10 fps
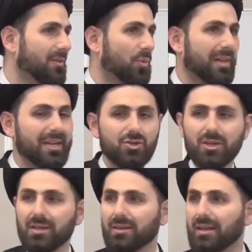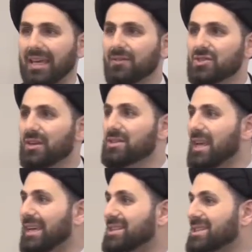Religion gives us
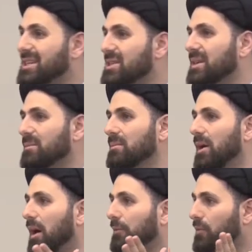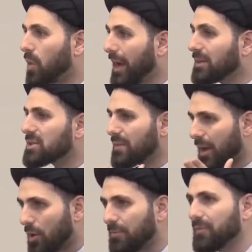a system of rights
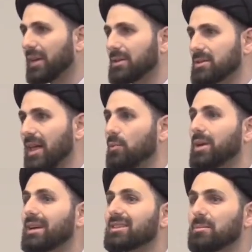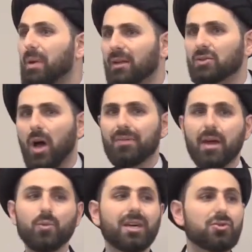that are fixed, that we can depend on,
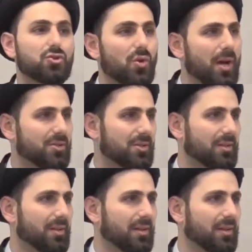that we can trust.